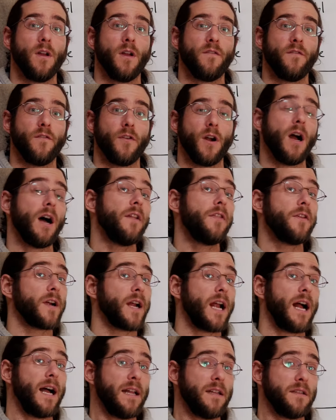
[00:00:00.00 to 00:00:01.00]
for other
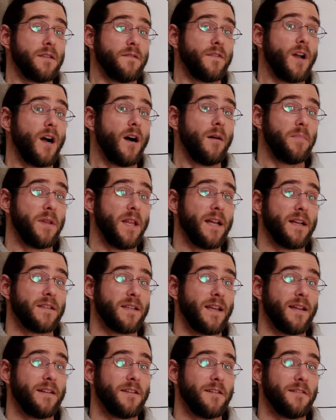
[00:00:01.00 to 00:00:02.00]
kinds of complex
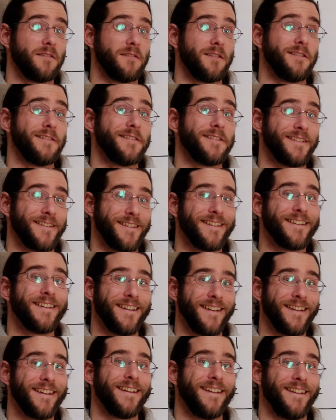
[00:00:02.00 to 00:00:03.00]
sentences.
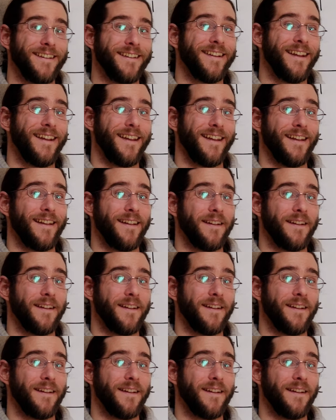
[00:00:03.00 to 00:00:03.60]
Yeah.